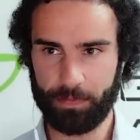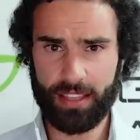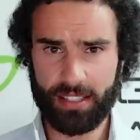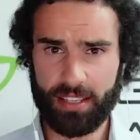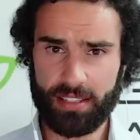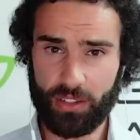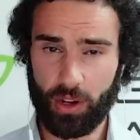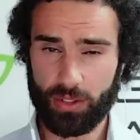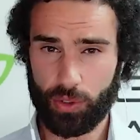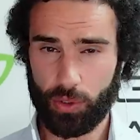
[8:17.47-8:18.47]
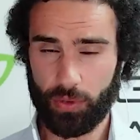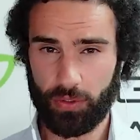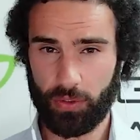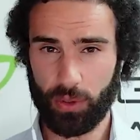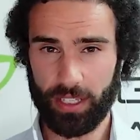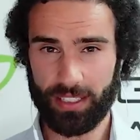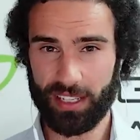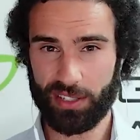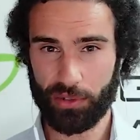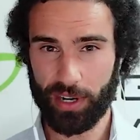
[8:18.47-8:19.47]
This is not to fully
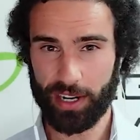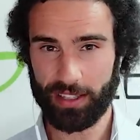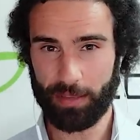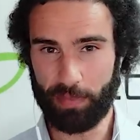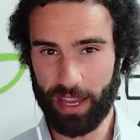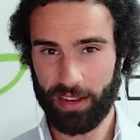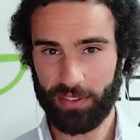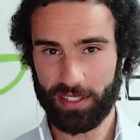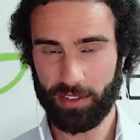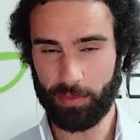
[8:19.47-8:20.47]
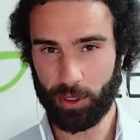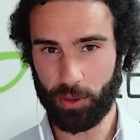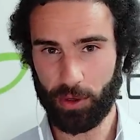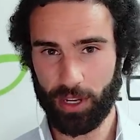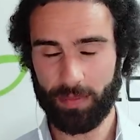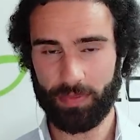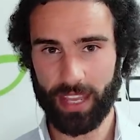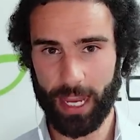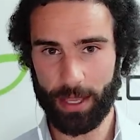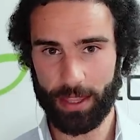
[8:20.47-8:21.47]
discredit the benefits of Mucuna.
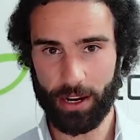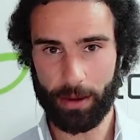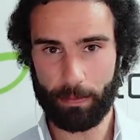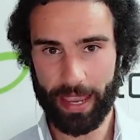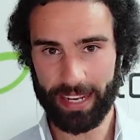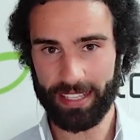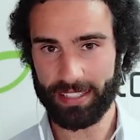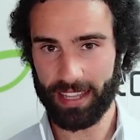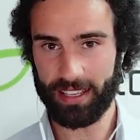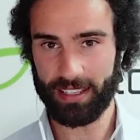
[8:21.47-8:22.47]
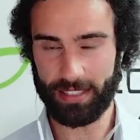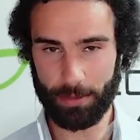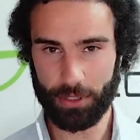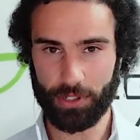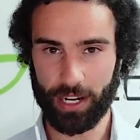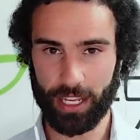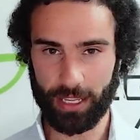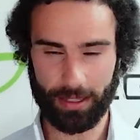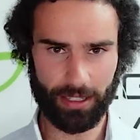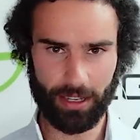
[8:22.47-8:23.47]
I mean, there are many studies
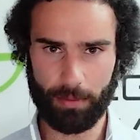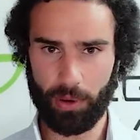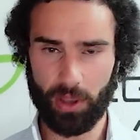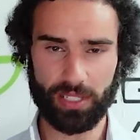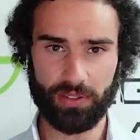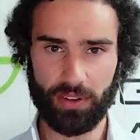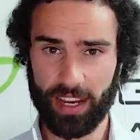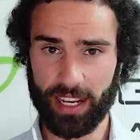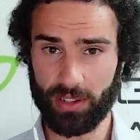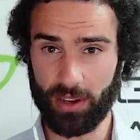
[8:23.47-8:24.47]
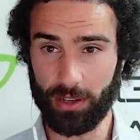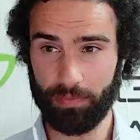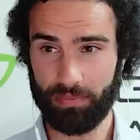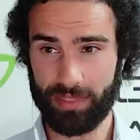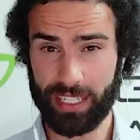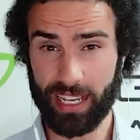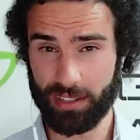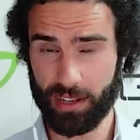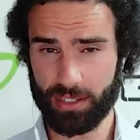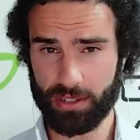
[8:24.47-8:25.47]
demonstrating, you know, positive effects on
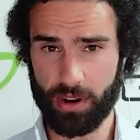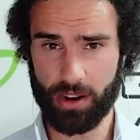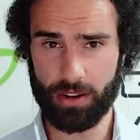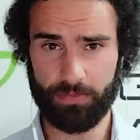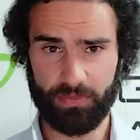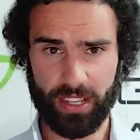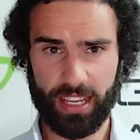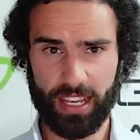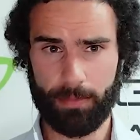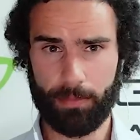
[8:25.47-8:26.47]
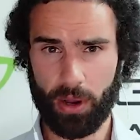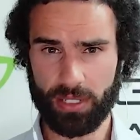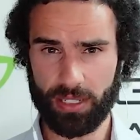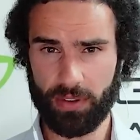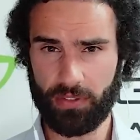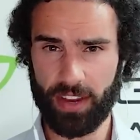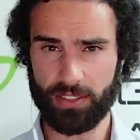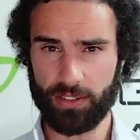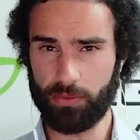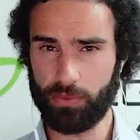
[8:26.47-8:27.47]
testosterone, positive
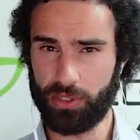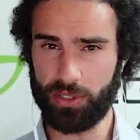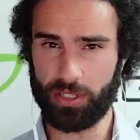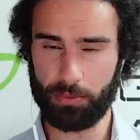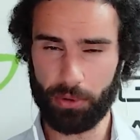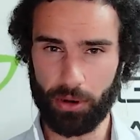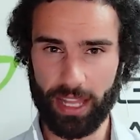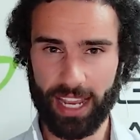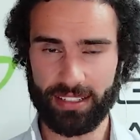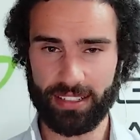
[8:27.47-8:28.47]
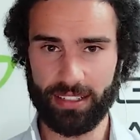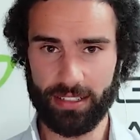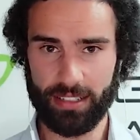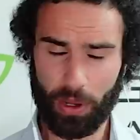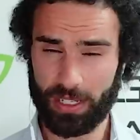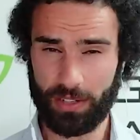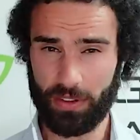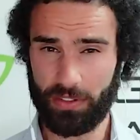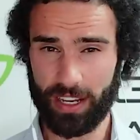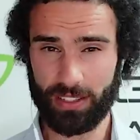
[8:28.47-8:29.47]
effects on reducing prolactin, positive
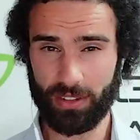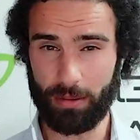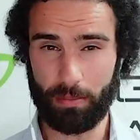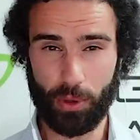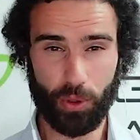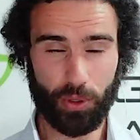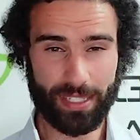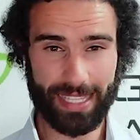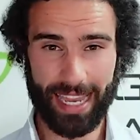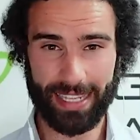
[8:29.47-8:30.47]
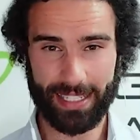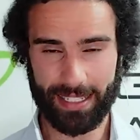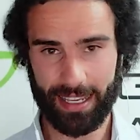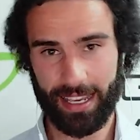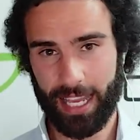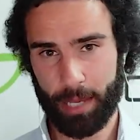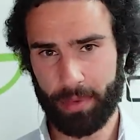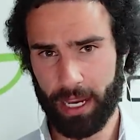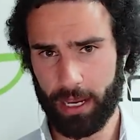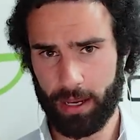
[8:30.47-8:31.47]
effects on mood states,
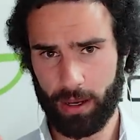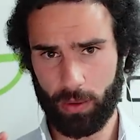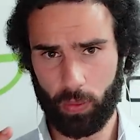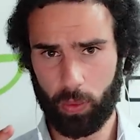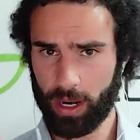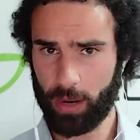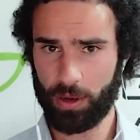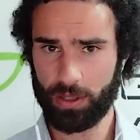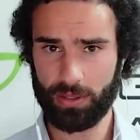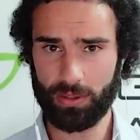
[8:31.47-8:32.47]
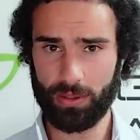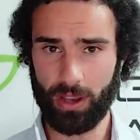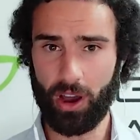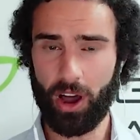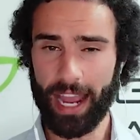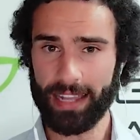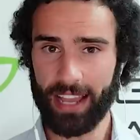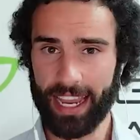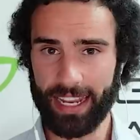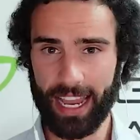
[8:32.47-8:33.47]
but what I want to
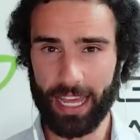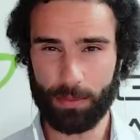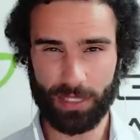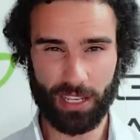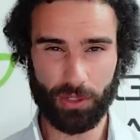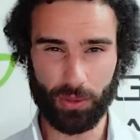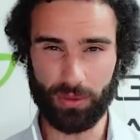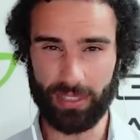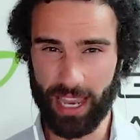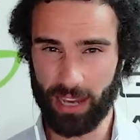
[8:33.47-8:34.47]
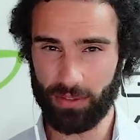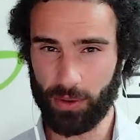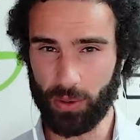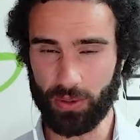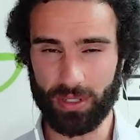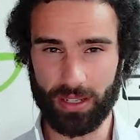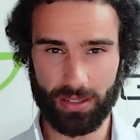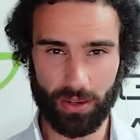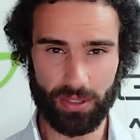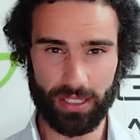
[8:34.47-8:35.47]
highlight are the potential downfalls
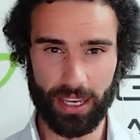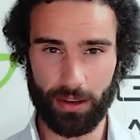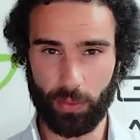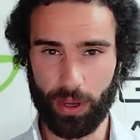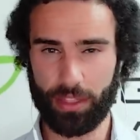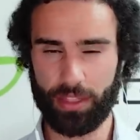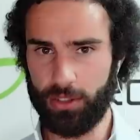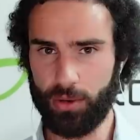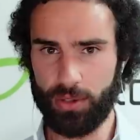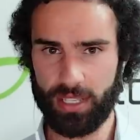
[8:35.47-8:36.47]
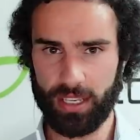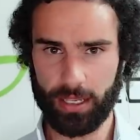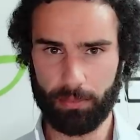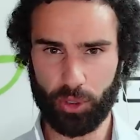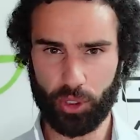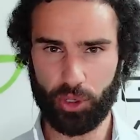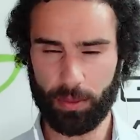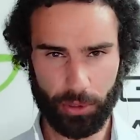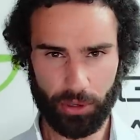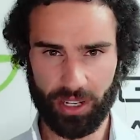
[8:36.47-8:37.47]
associated with using
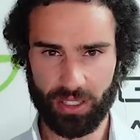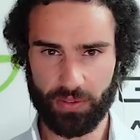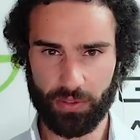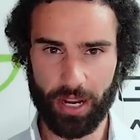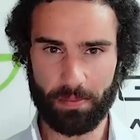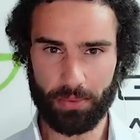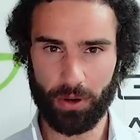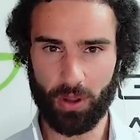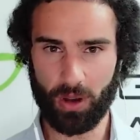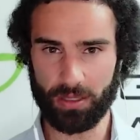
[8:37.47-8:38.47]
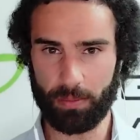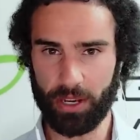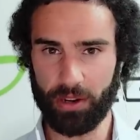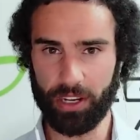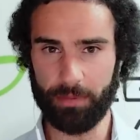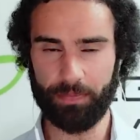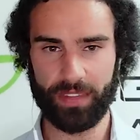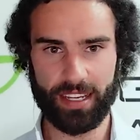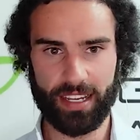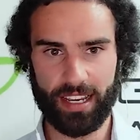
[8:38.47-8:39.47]
Mucuna Pruriens for a prolonged period.
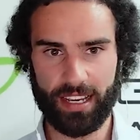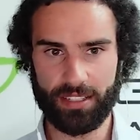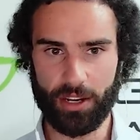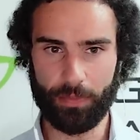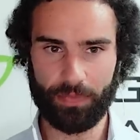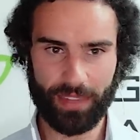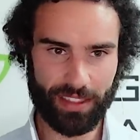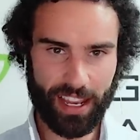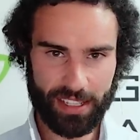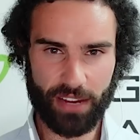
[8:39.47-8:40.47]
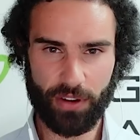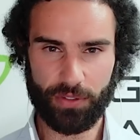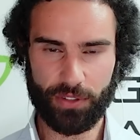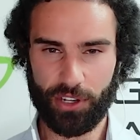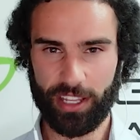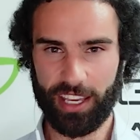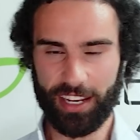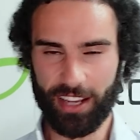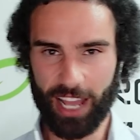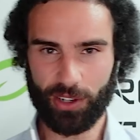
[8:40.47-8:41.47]
So thanks everyone for tuning
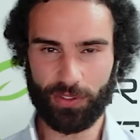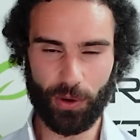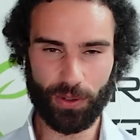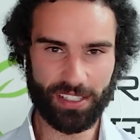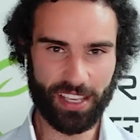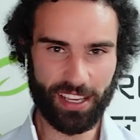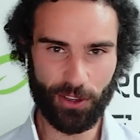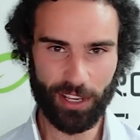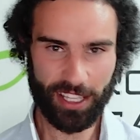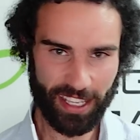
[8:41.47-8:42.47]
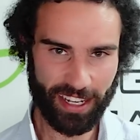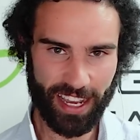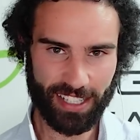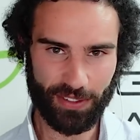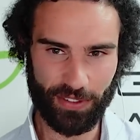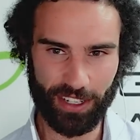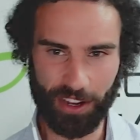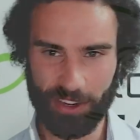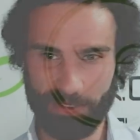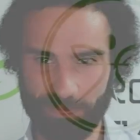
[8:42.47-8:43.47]
in. I look forward to seeing you in the next
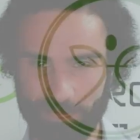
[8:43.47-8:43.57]
video.